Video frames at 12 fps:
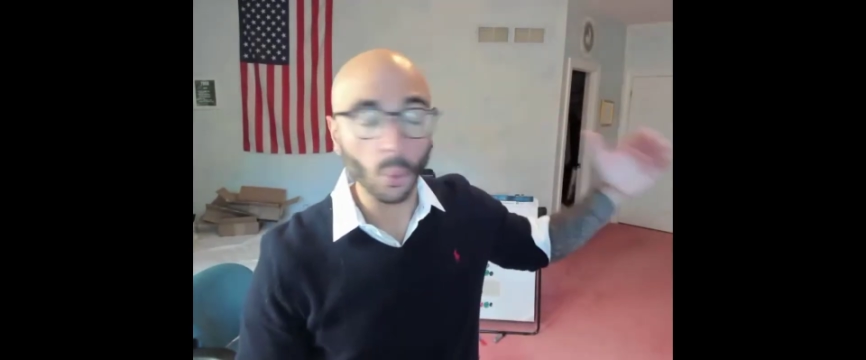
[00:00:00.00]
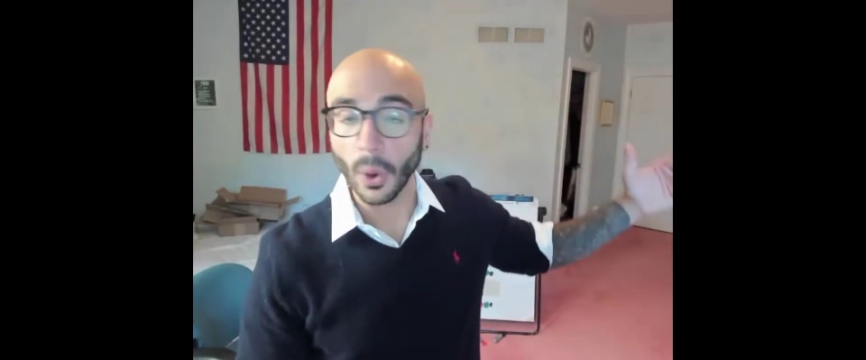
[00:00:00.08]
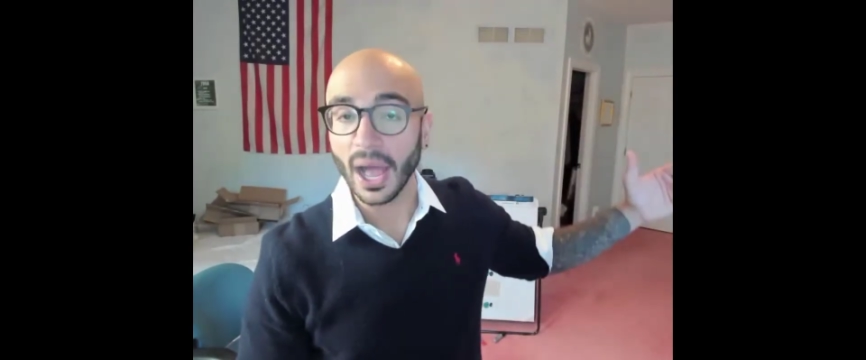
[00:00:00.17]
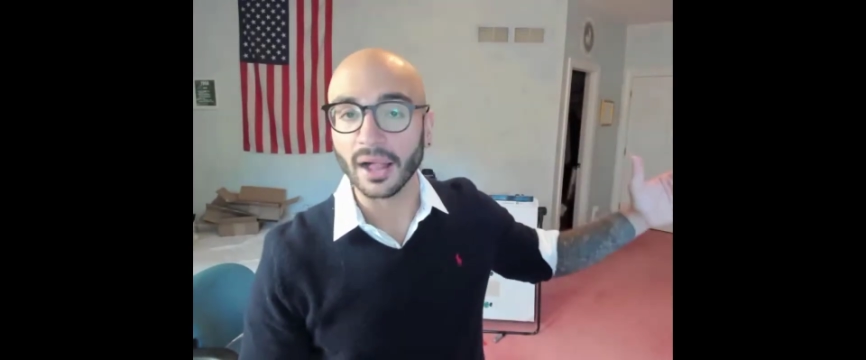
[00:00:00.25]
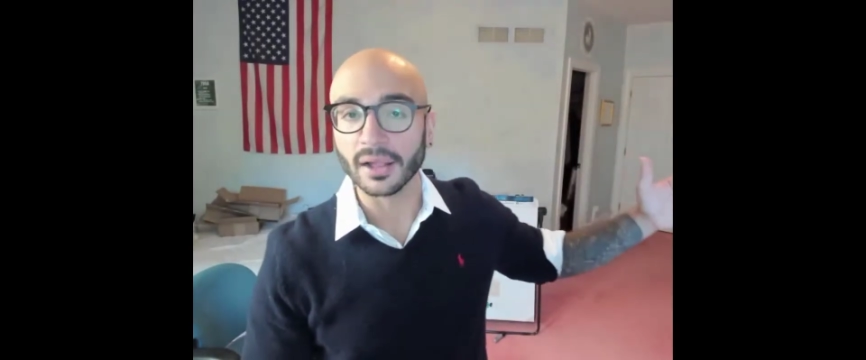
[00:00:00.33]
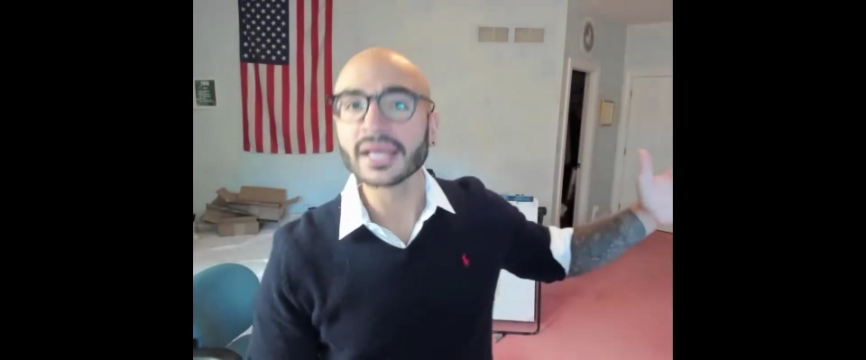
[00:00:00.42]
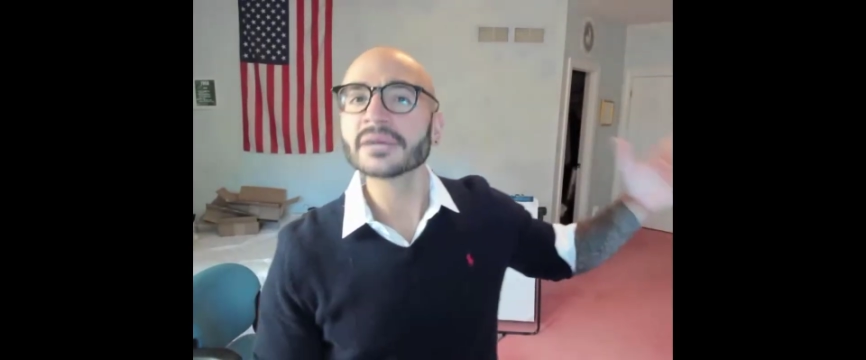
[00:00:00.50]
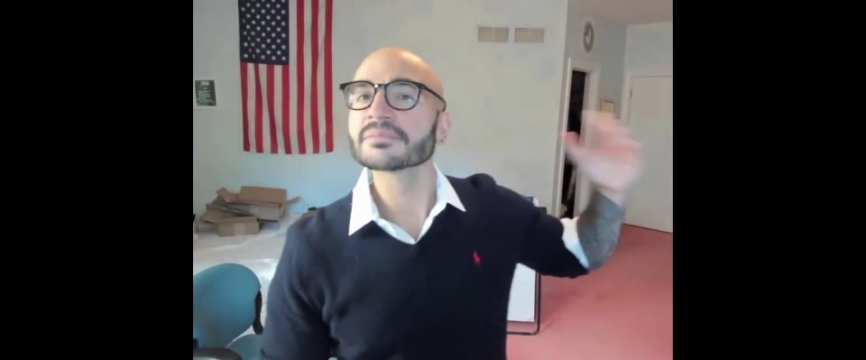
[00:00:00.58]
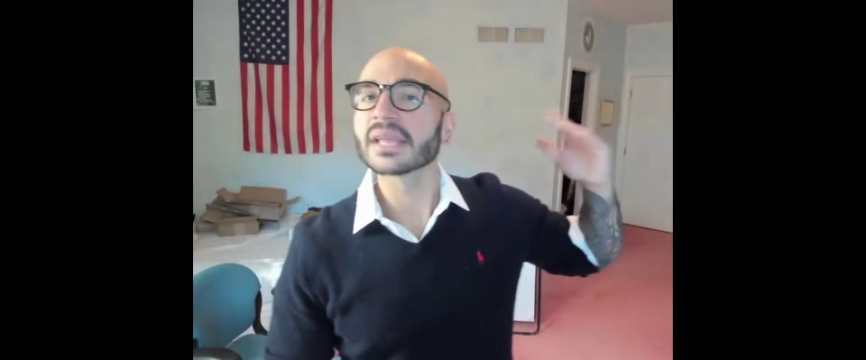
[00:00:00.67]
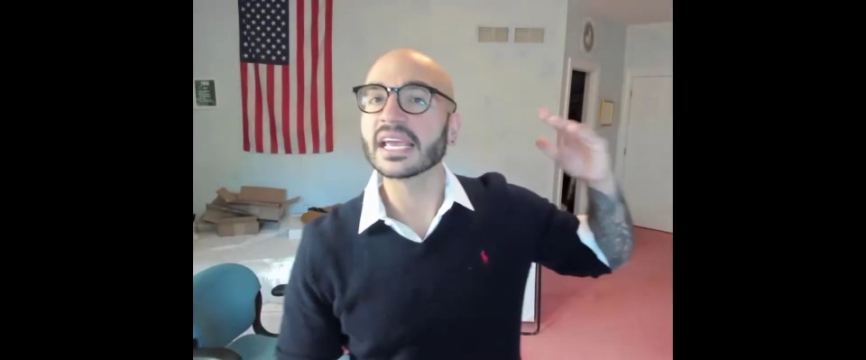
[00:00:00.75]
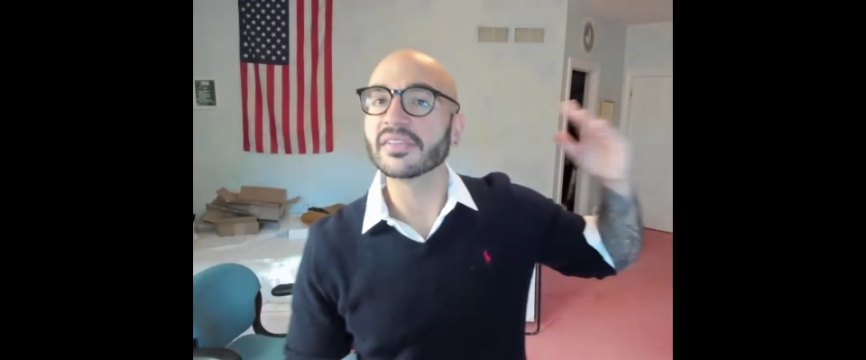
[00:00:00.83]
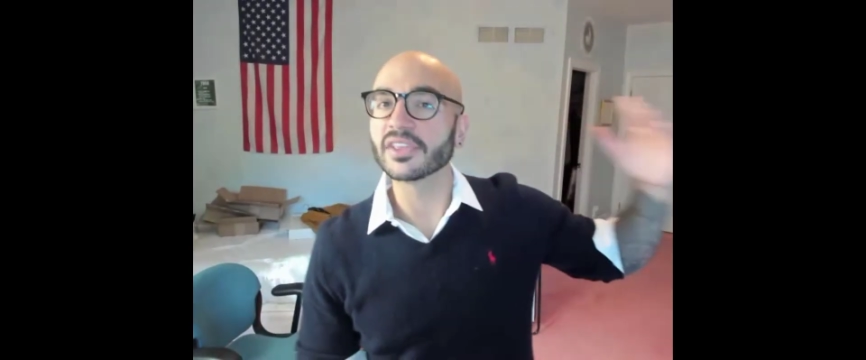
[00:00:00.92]
Well,
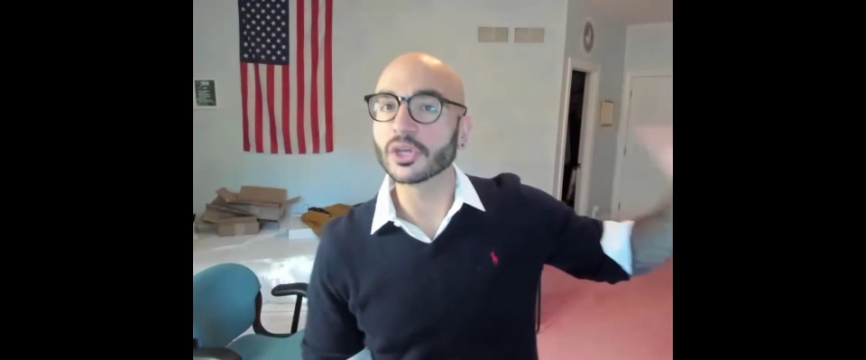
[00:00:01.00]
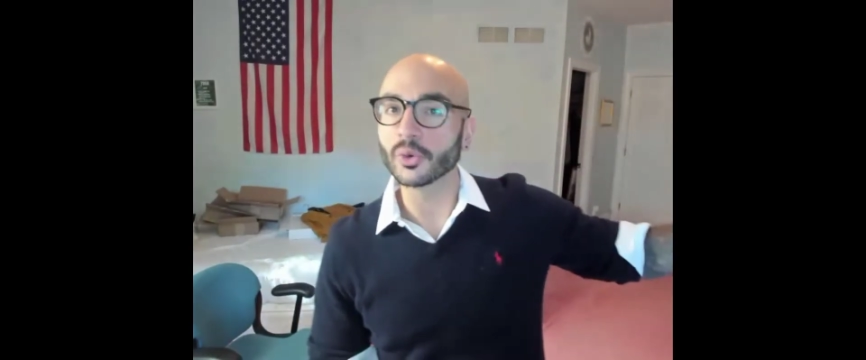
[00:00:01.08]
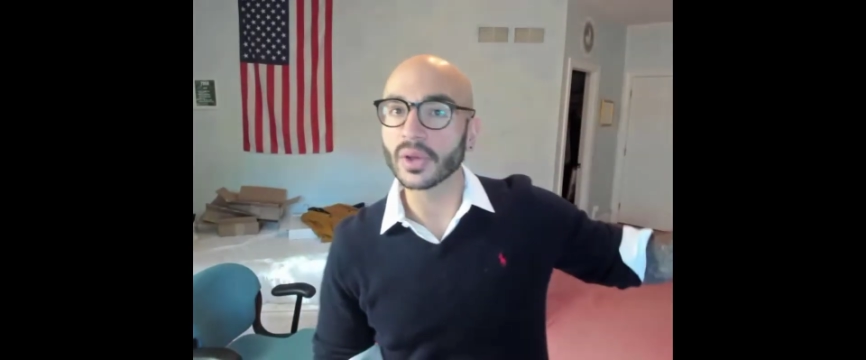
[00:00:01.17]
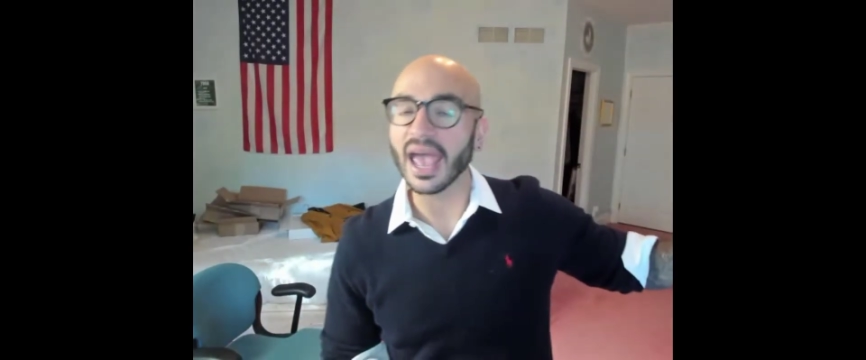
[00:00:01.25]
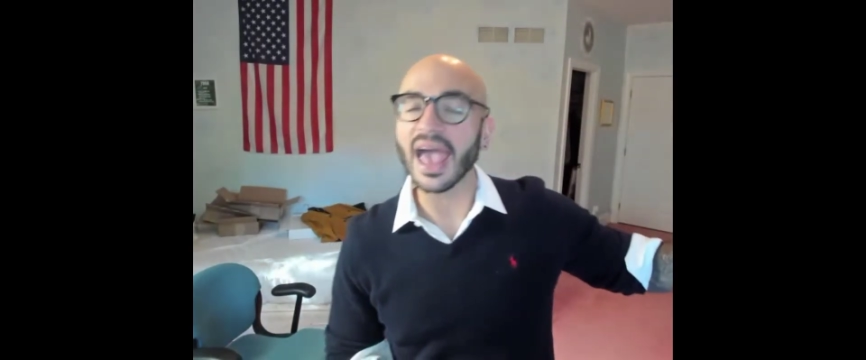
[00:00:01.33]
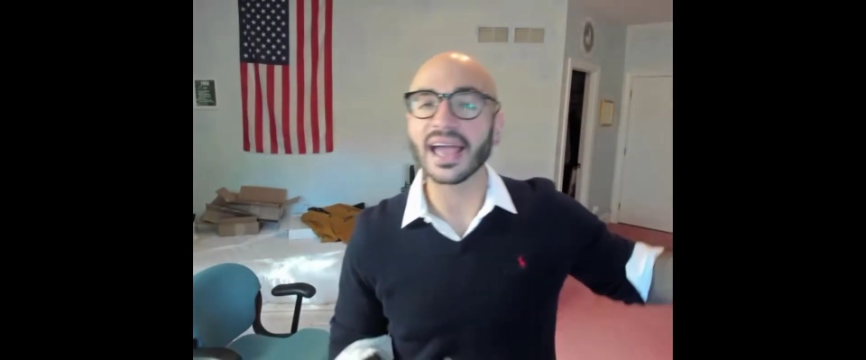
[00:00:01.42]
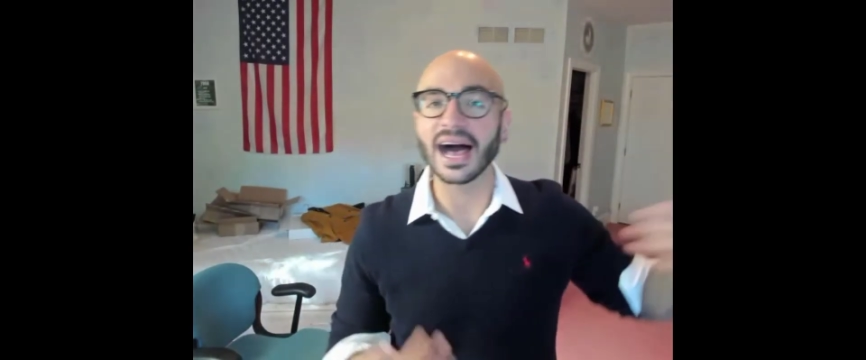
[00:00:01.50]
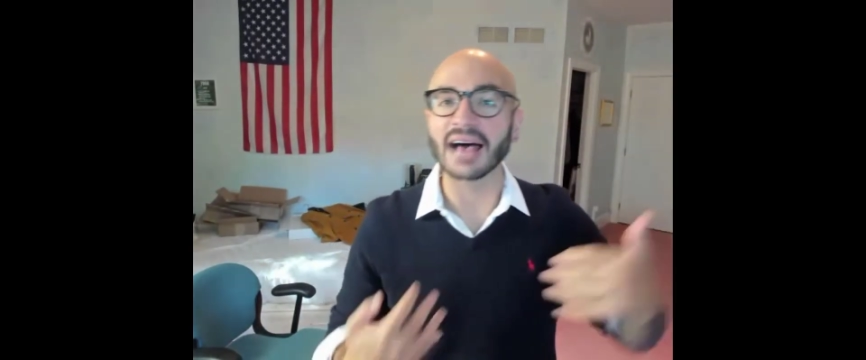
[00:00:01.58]
in the U K,